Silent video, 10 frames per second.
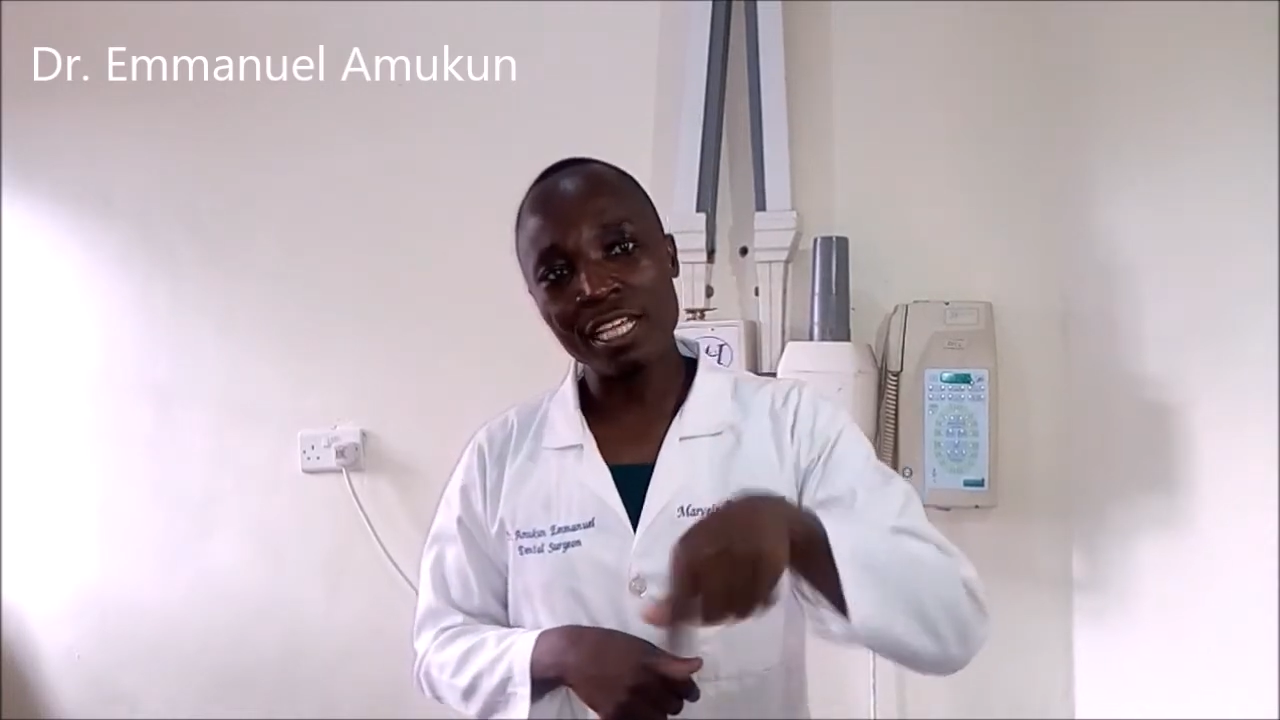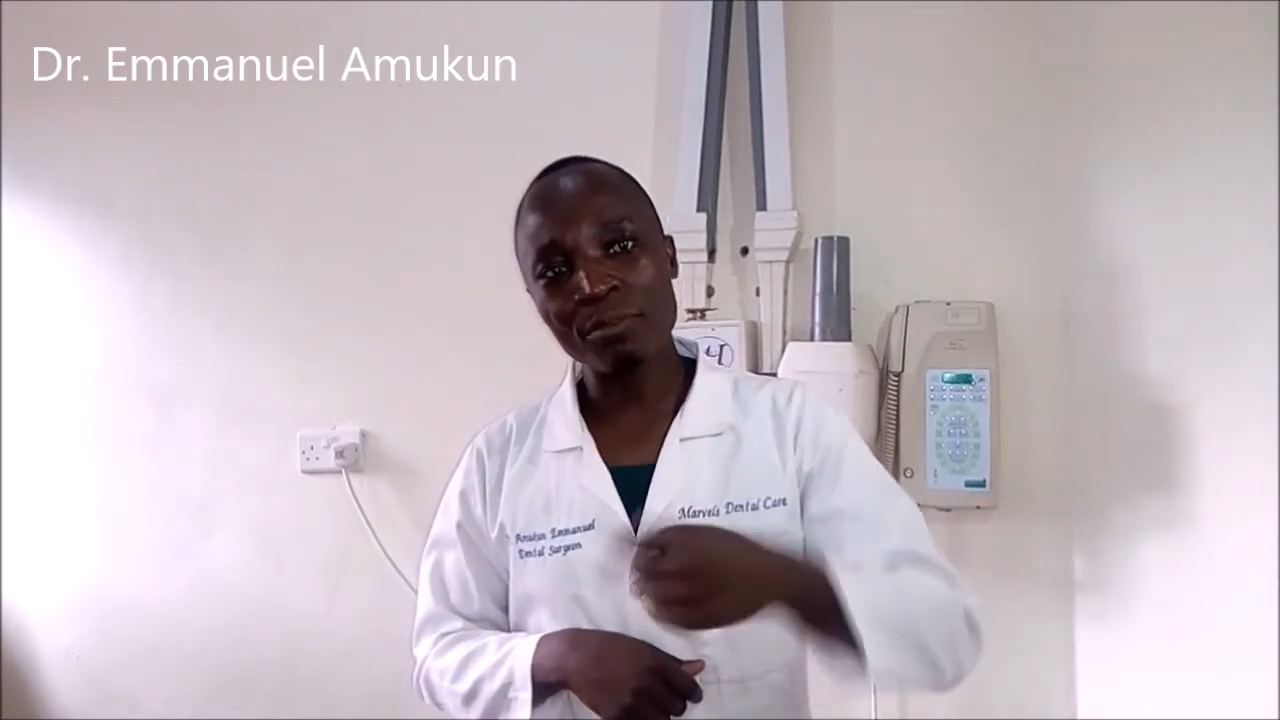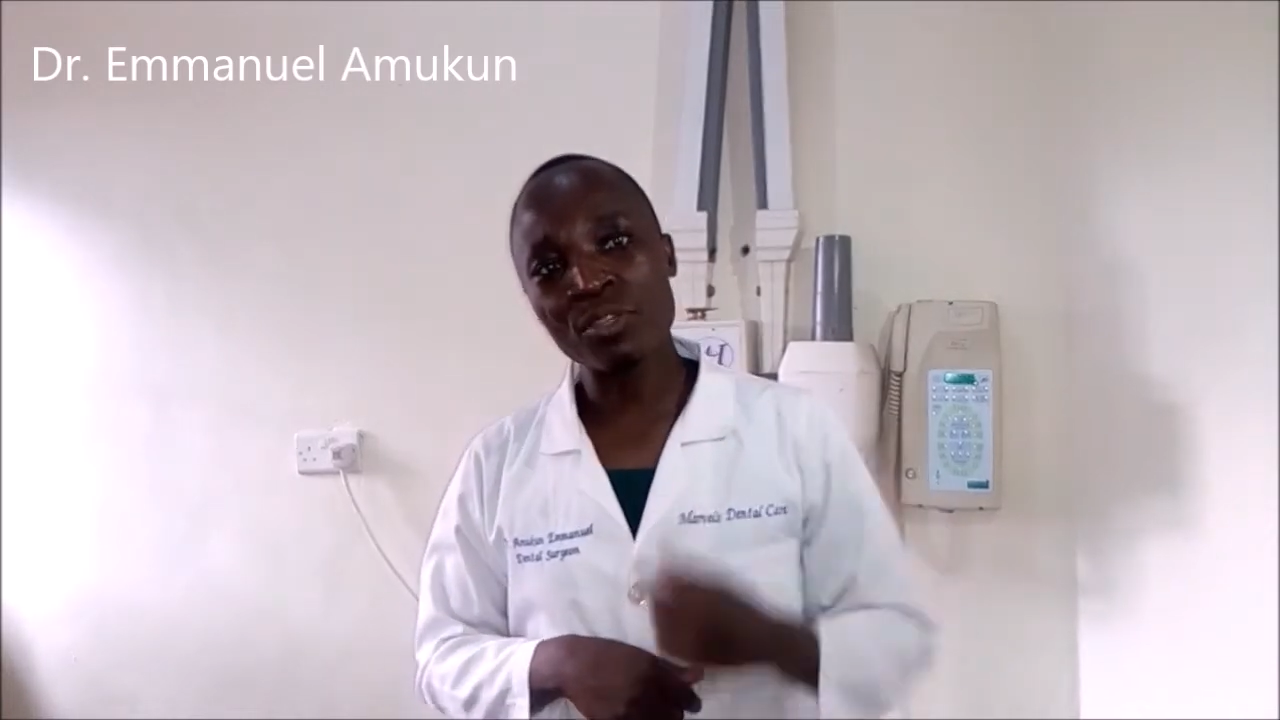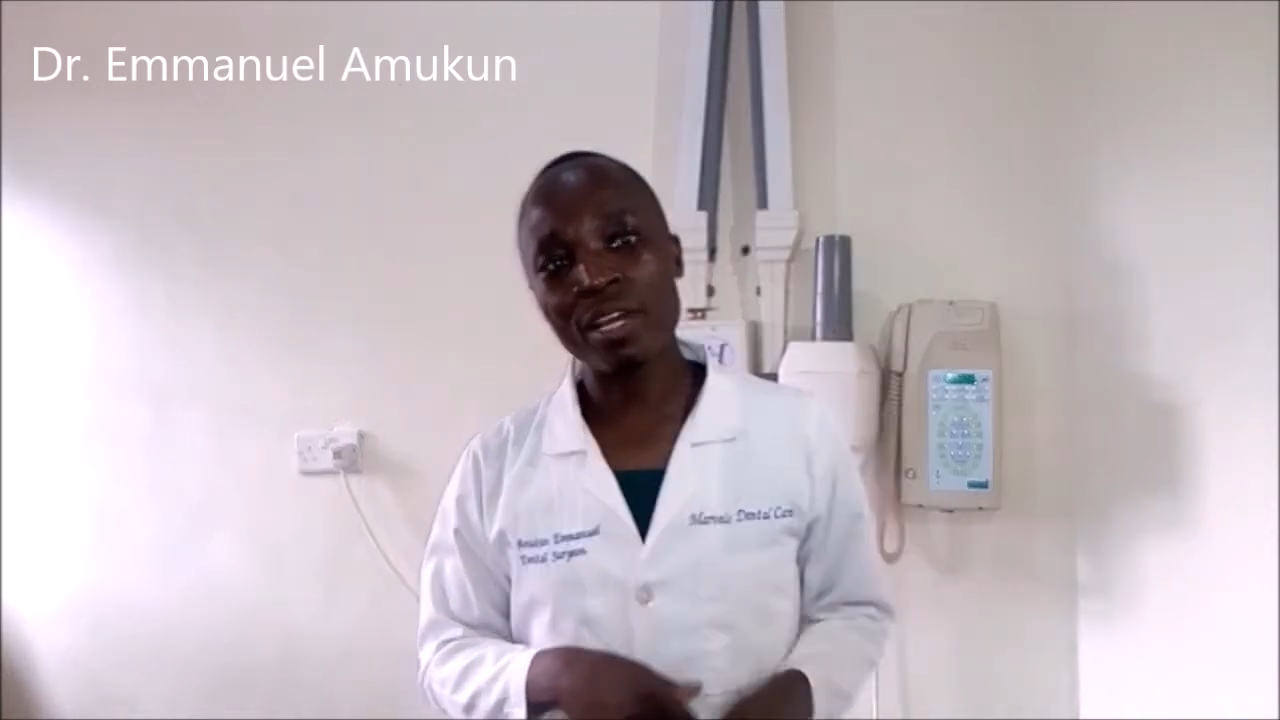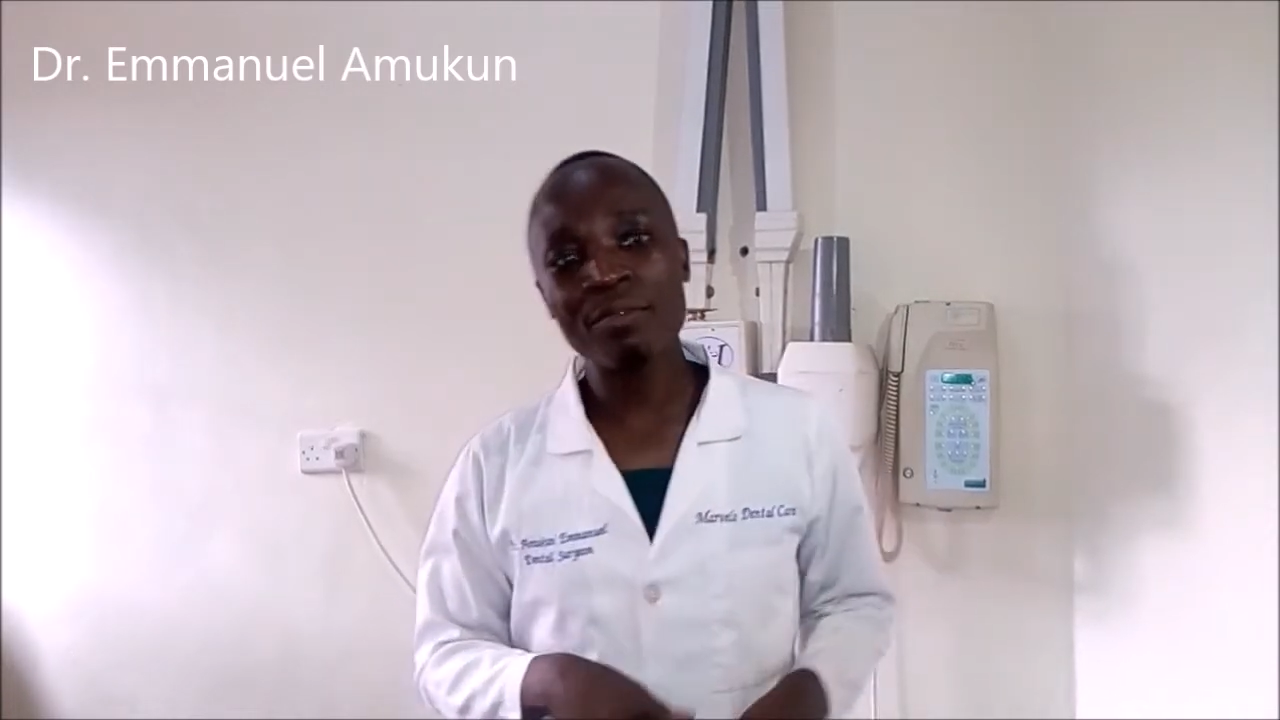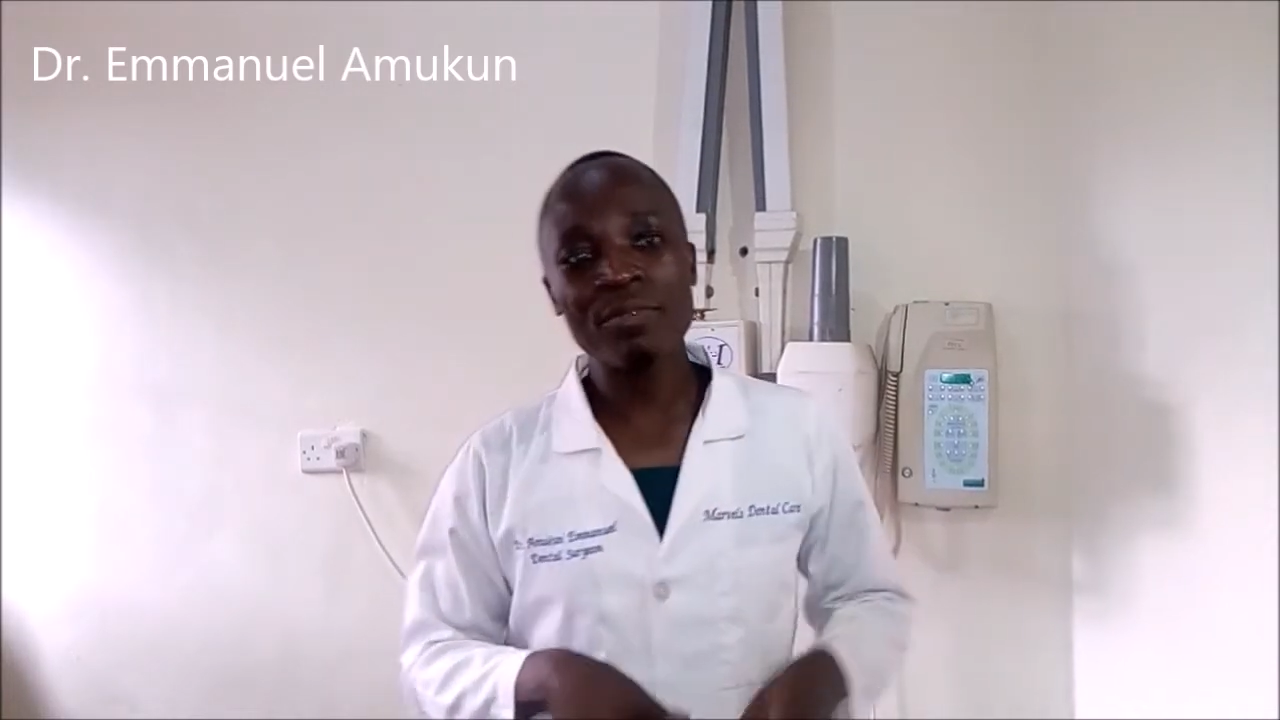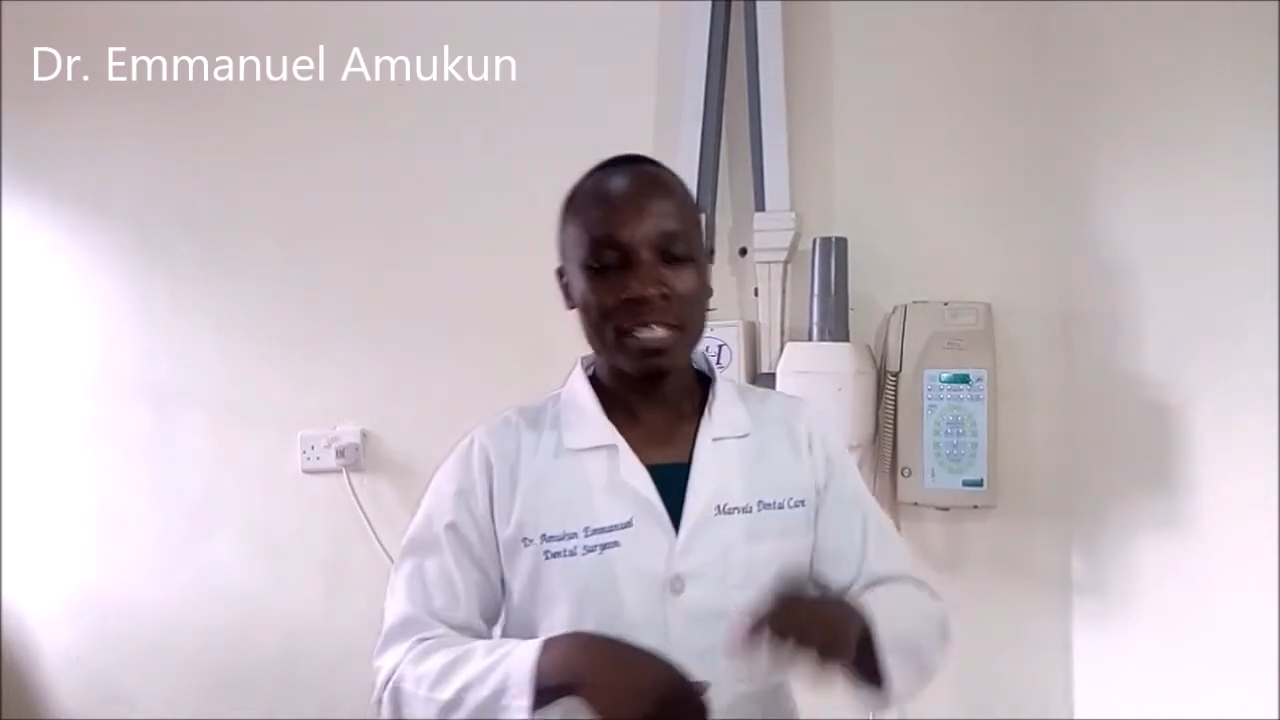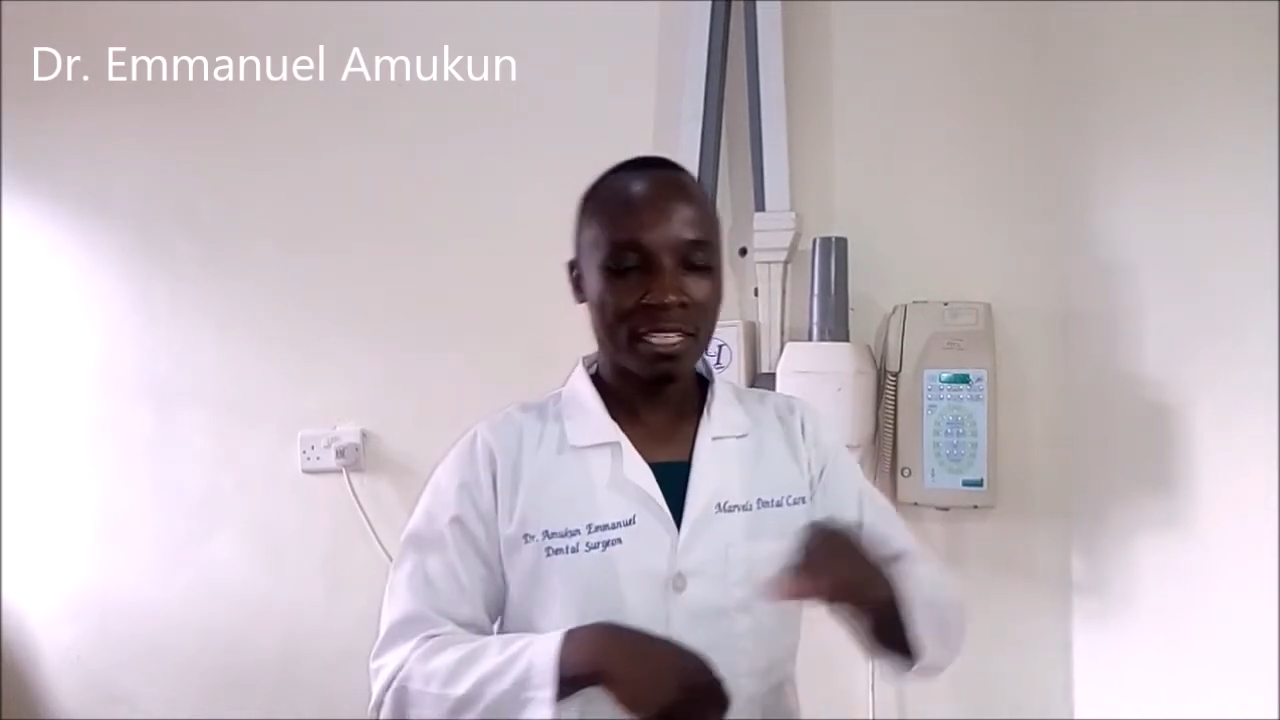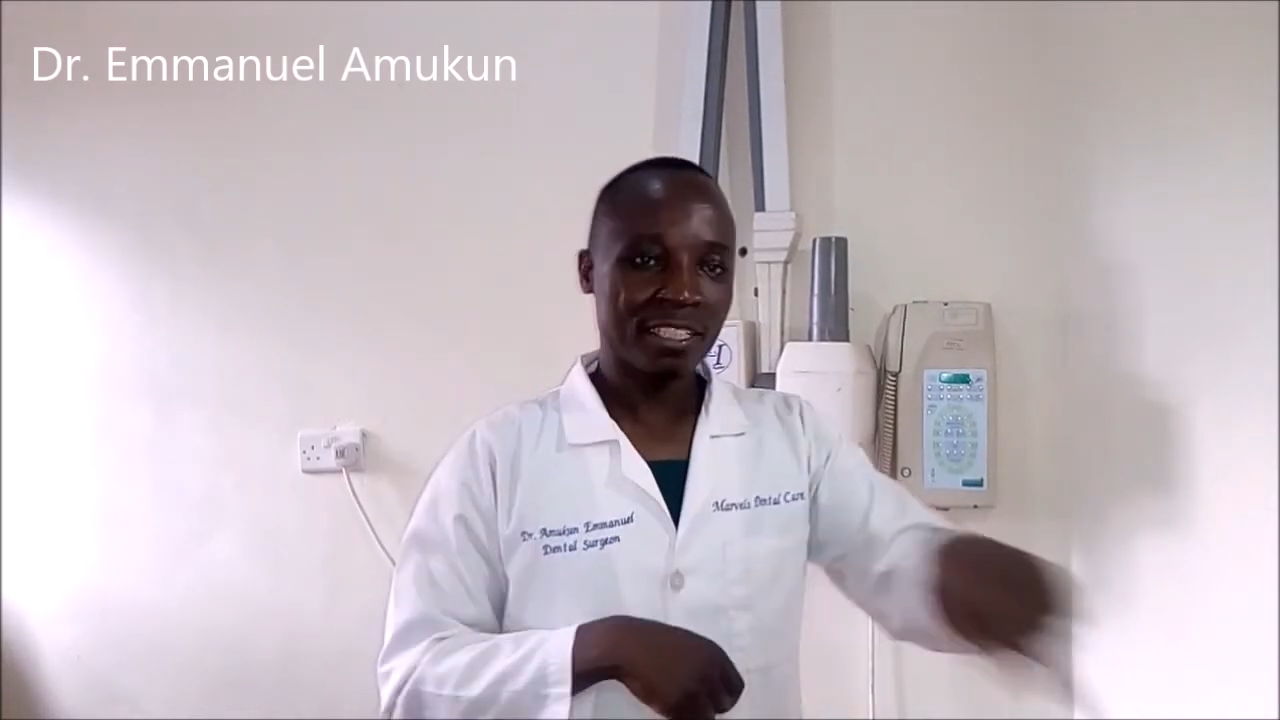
subscribed,